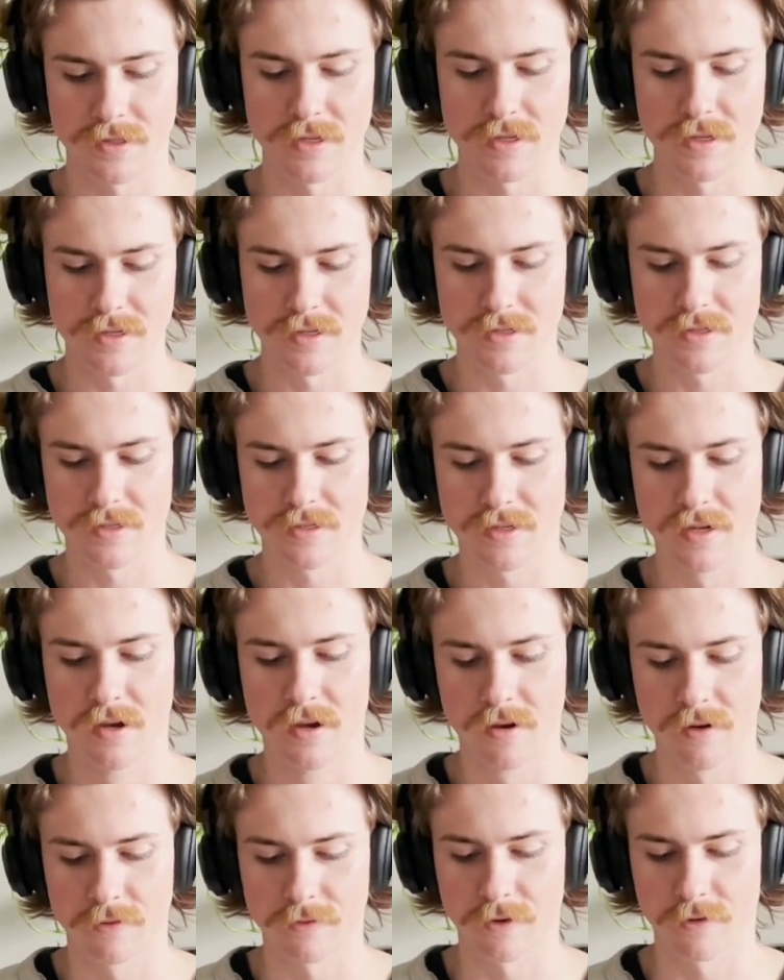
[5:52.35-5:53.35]
these
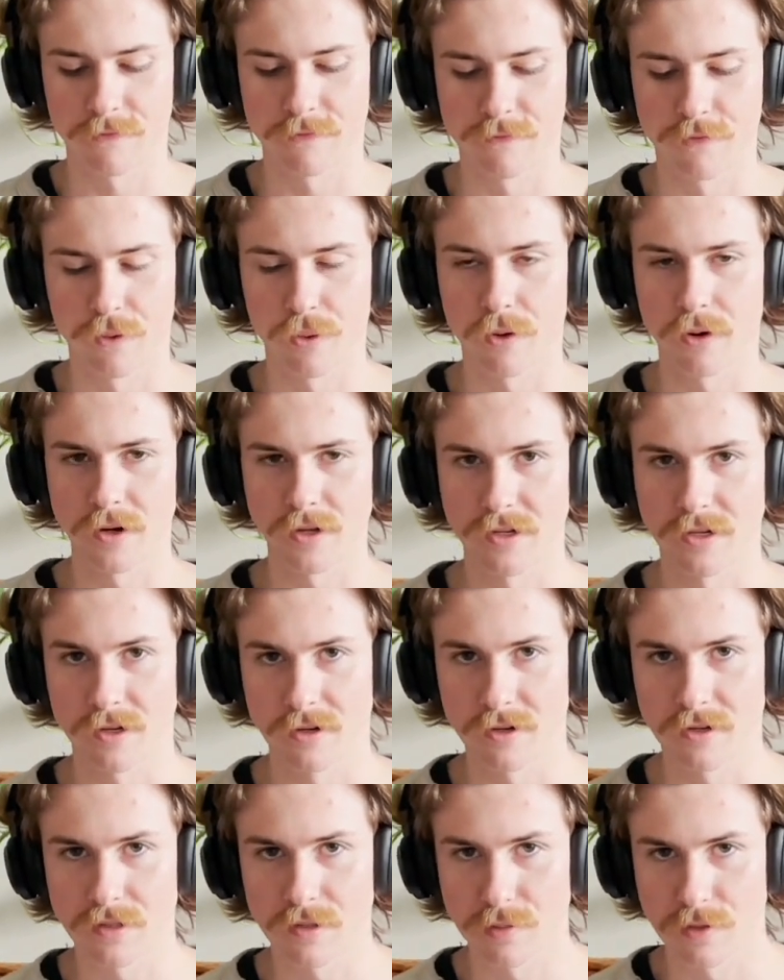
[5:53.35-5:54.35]
for 4
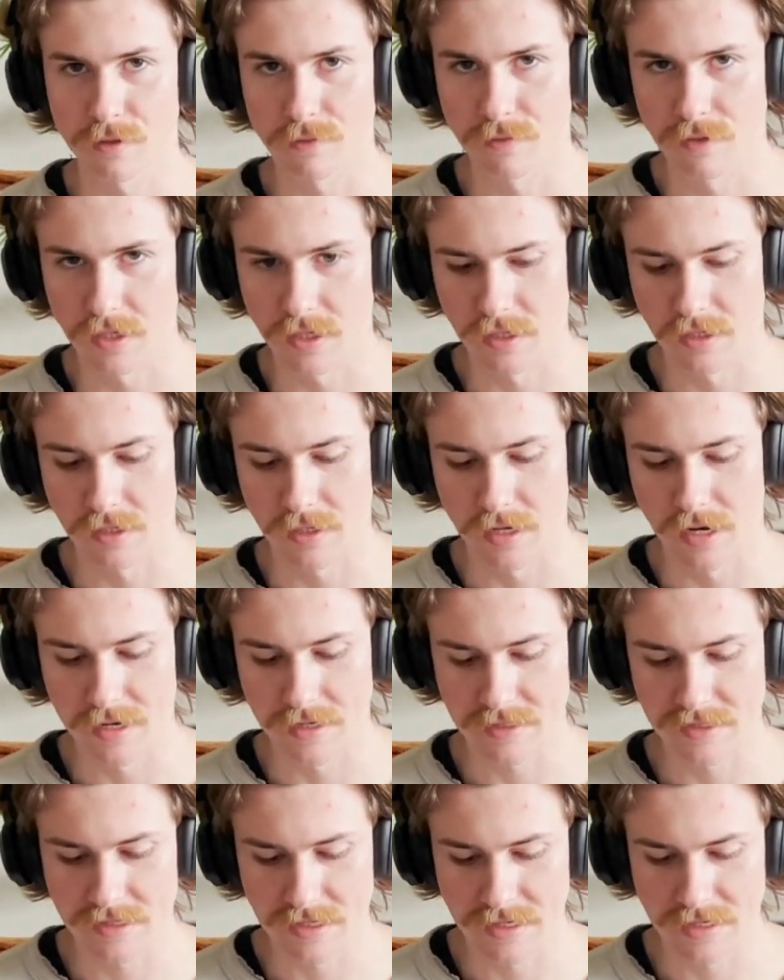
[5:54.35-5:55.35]
years between
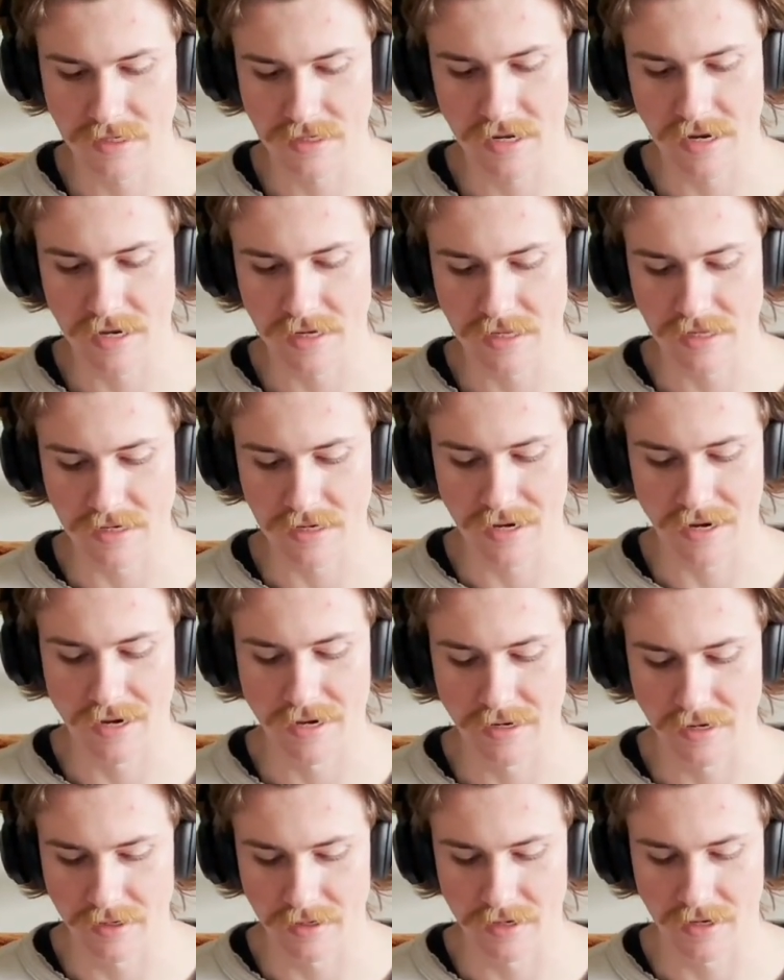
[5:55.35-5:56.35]

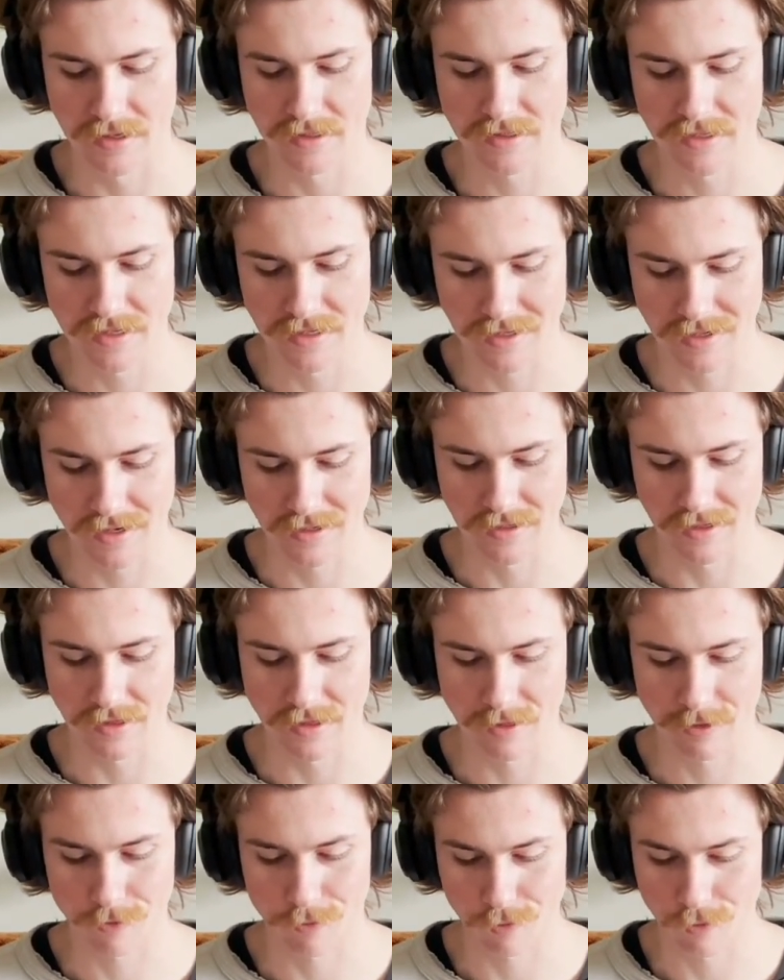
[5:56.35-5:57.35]
1989 and
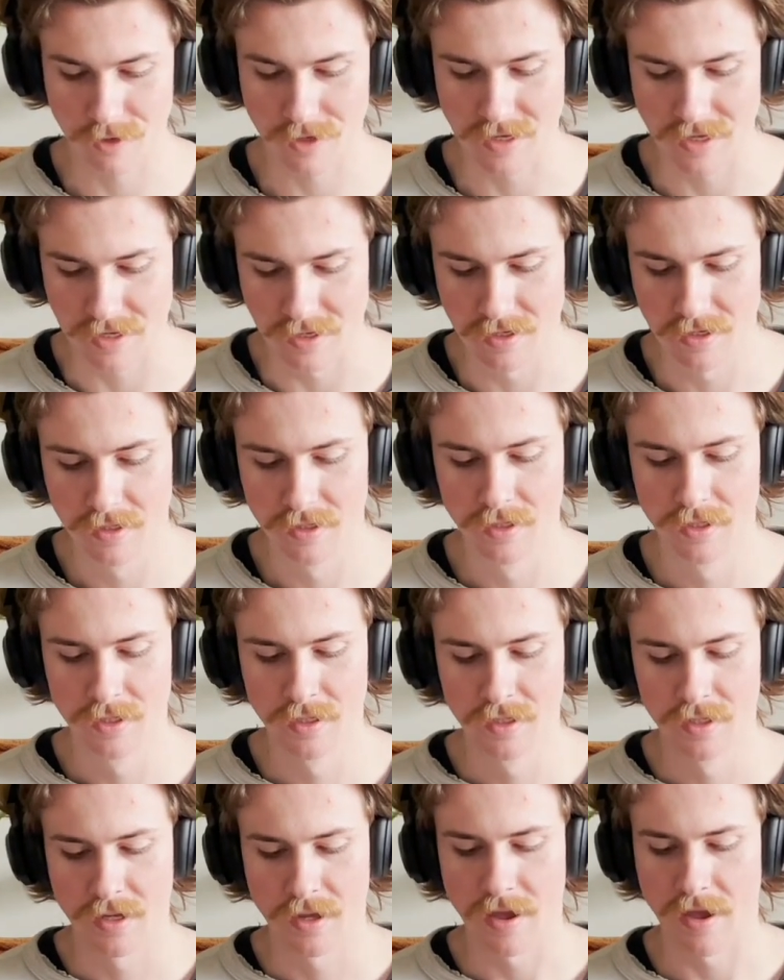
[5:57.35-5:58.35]
1993,
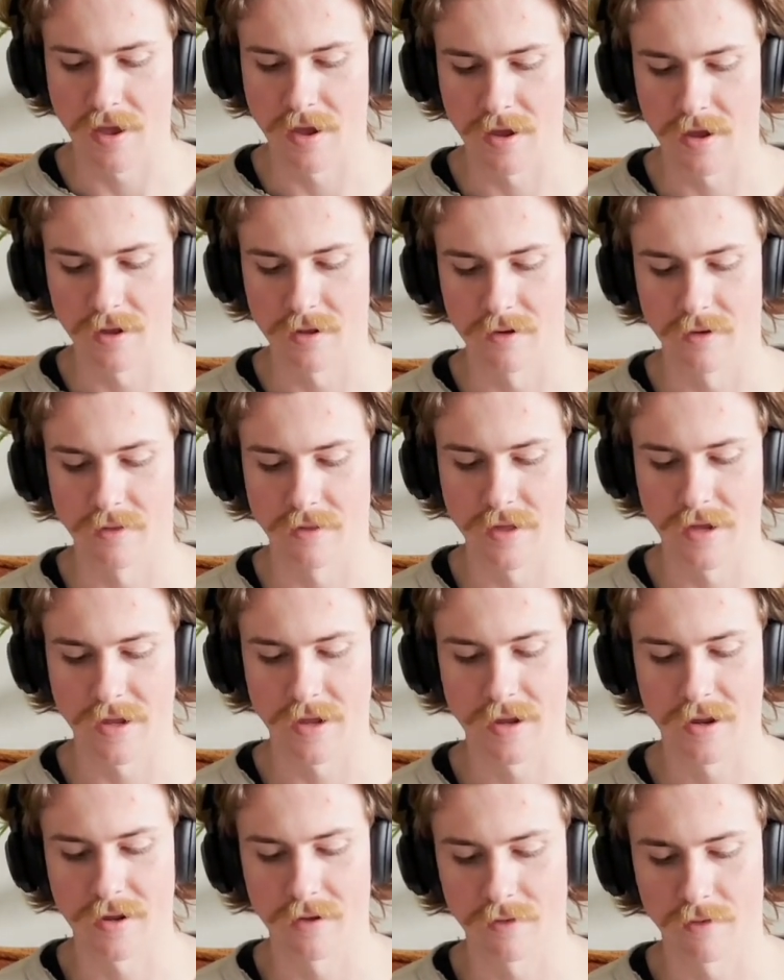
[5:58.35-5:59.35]
and
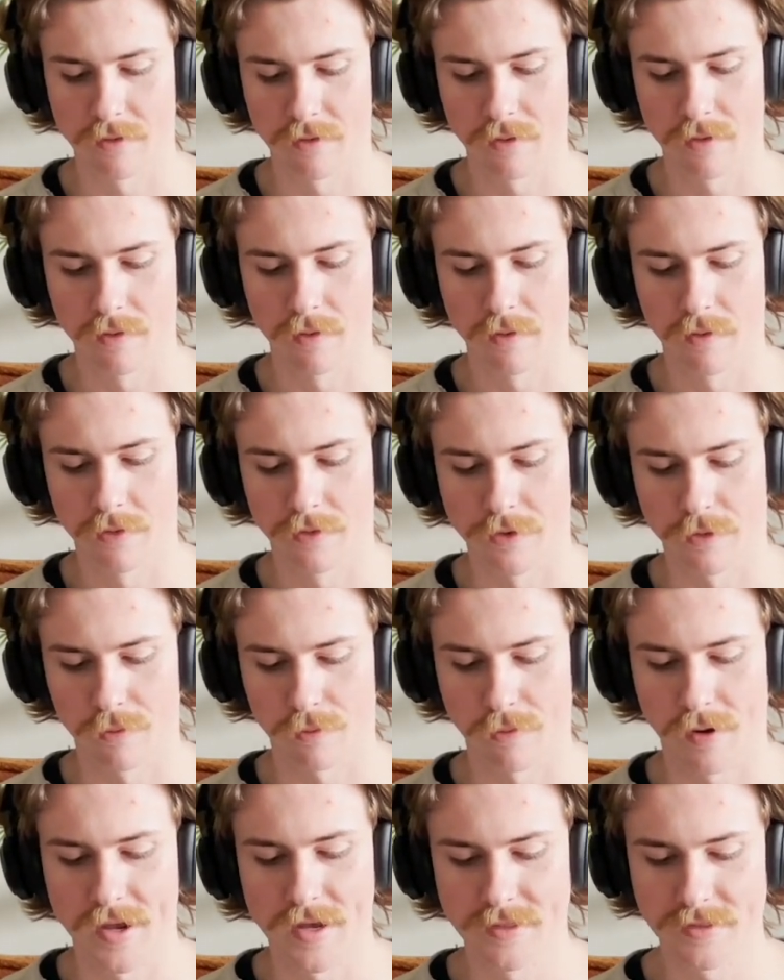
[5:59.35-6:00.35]
the
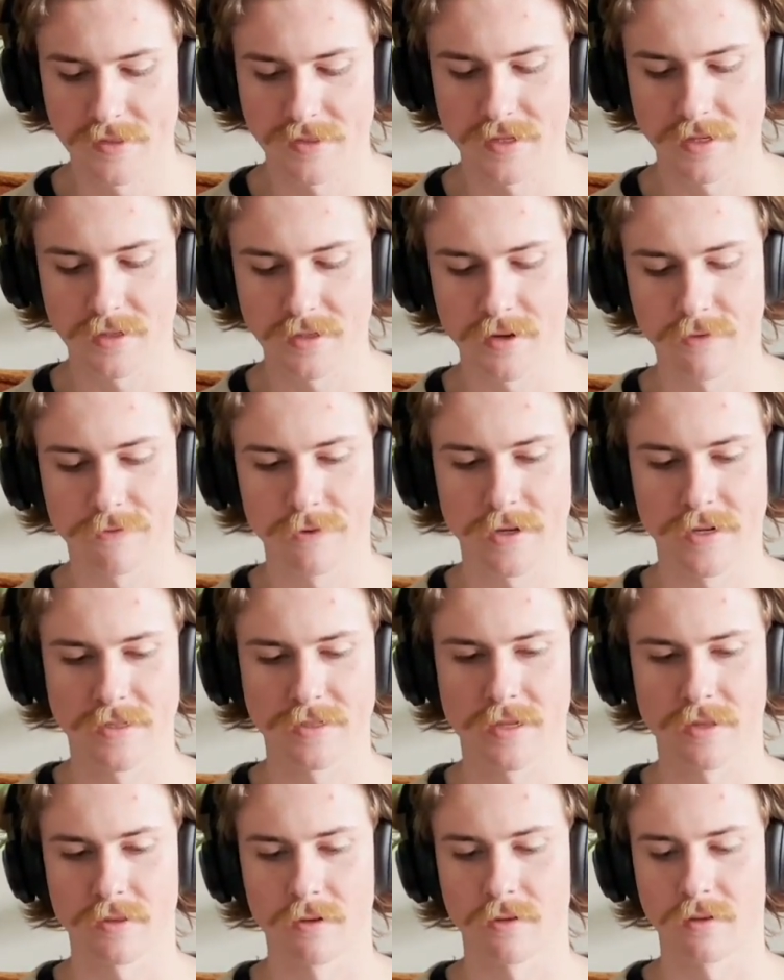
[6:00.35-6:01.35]
red signifies
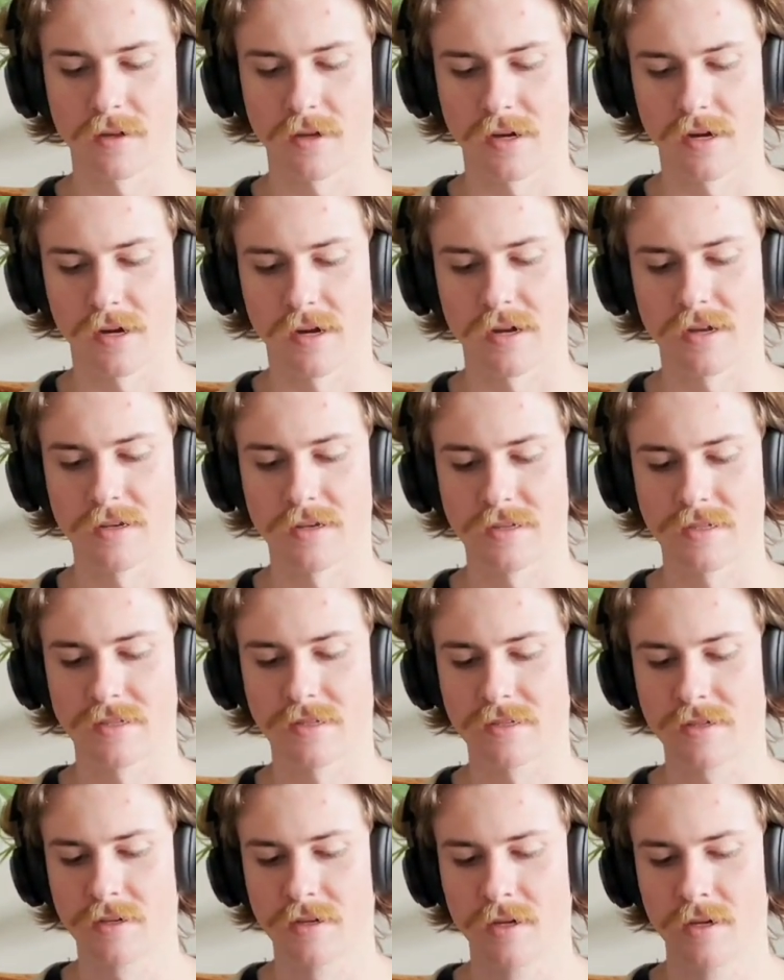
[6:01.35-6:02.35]
that they're the highest